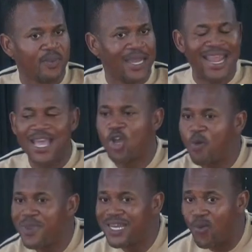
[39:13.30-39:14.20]
let
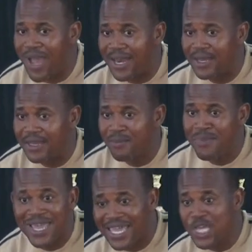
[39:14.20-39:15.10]
God be the one
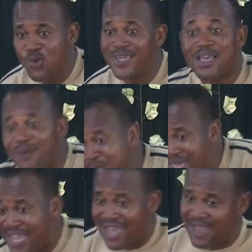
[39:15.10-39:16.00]
making you he's our
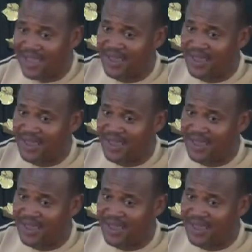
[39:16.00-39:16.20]
maker.